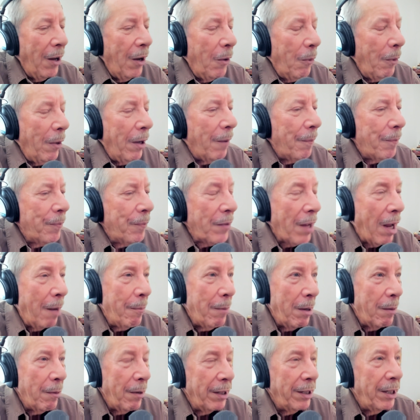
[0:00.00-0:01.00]
Well, I
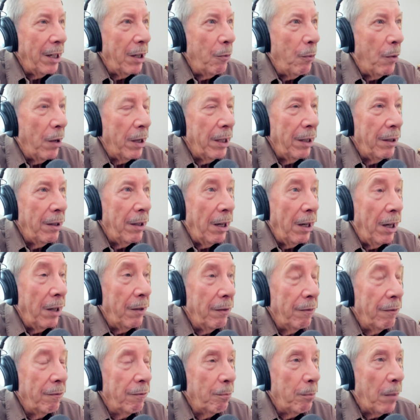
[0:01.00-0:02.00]
remember I did one
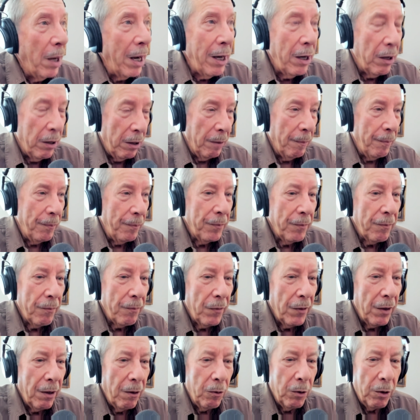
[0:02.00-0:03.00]
in Meyer.
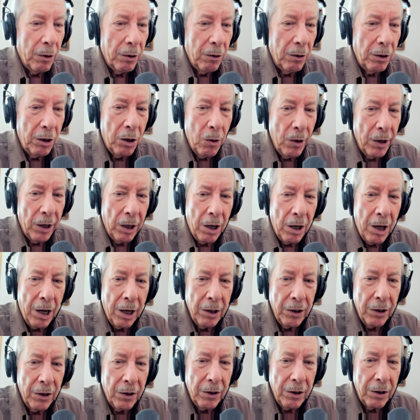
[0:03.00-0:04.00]
We were going along,
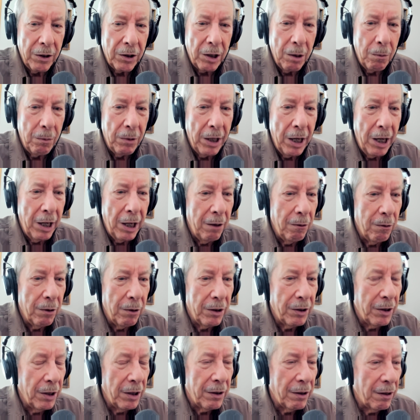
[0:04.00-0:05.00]
and some lady
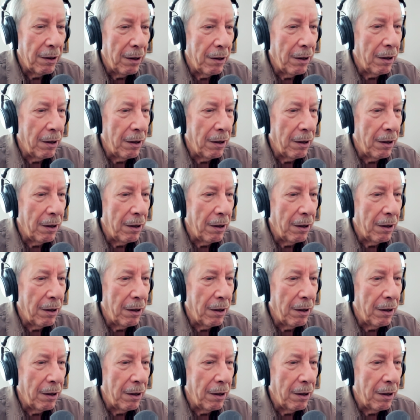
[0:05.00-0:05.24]
was just